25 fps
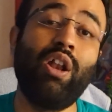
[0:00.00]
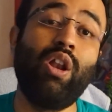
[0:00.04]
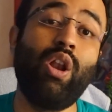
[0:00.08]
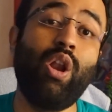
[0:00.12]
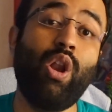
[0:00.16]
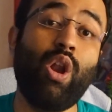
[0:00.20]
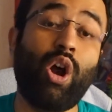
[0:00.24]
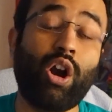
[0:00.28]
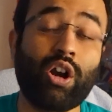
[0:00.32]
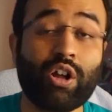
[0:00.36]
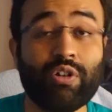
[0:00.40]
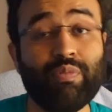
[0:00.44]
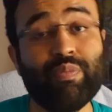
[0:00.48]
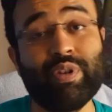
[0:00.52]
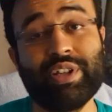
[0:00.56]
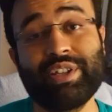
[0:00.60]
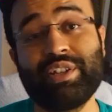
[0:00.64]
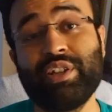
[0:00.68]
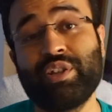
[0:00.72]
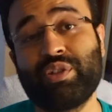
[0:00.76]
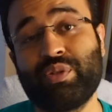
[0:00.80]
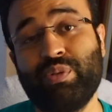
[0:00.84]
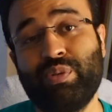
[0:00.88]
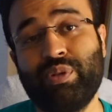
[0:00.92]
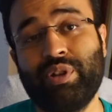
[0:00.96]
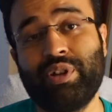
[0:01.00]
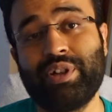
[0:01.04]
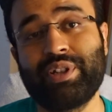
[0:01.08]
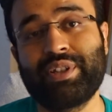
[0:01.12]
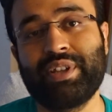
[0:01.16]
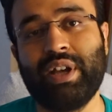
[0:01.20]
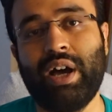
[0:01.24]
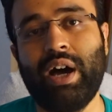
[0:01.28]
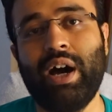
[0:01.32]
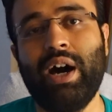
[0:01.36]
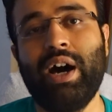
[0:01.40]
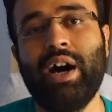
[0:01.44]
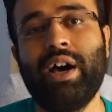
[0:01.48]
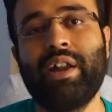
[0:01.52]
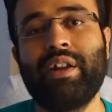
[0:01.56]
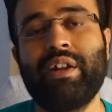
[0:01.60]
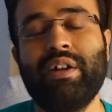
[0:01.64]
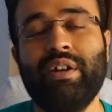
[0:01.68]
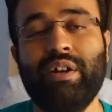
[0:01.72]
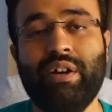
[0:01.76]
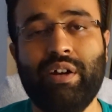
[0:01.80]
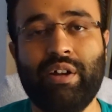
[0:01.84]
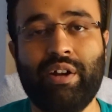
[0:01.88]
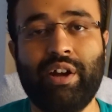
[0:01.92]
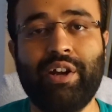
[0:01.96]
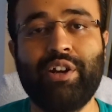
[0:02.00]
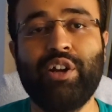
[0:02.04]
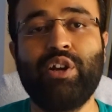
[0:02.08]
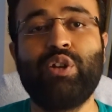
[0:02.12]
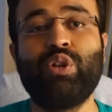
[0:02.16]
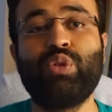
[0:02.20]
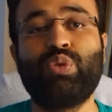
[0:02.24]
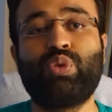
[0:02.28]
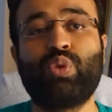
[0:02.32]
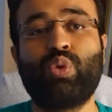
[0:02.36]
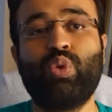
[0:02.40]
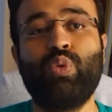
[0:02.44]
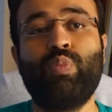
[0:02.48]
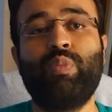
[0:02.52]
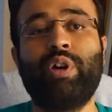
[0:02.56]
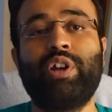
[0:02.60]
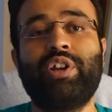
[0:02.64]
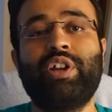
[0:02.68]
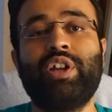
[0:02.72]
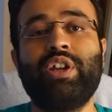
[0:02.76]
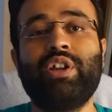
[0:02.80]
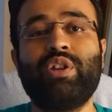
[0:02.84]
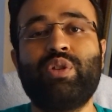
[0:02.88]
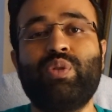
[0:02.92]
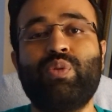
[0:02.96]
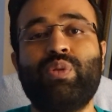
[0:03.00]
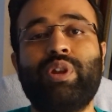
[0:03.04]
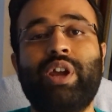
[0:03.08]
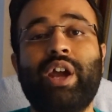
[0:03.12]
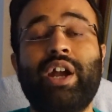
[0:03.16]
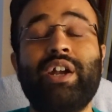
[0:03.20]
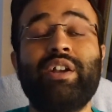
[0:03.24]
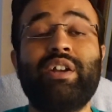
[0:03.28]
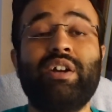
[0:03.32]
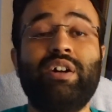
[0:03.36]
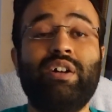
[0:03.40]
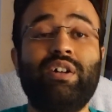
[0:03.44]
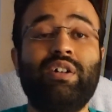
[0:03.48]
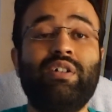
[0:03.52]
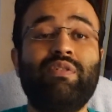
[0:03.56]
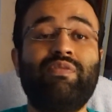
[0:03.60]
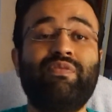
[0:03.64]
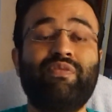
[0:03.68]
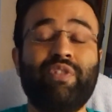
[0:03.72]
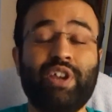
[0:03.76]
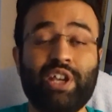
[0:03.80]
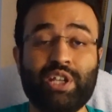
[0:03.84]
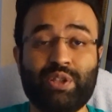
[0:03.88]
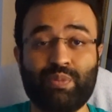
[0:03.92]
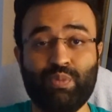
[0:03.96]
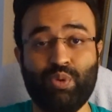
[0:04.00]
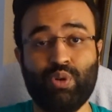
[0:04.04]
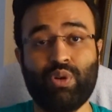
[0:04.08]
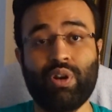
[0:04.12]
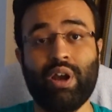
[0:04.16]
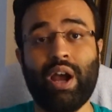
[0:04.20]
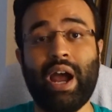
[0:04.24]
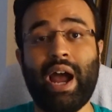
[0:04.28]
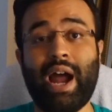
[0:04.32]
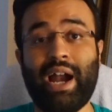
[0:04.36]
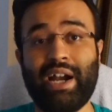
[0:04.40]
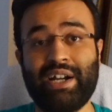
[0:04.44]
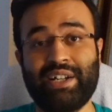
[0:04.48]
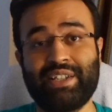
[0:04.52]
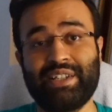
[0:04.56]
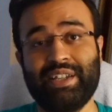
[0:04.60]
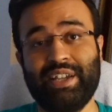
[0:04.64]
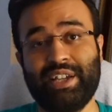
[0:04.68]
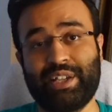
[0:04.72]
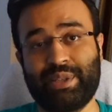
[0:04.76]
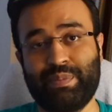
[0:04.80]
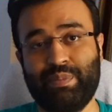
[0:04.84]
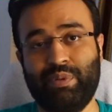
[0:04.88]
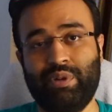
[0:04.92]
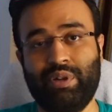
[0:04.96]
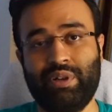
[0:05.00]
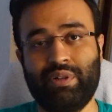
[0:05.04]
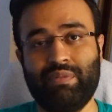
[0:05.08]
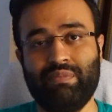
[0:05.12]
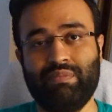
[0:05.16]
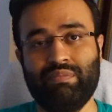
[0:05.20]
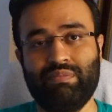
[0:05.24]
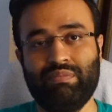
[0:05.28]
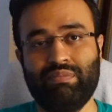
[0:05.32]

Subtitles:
a lot of business owners are ready to throw money to get a Facebook ads expert.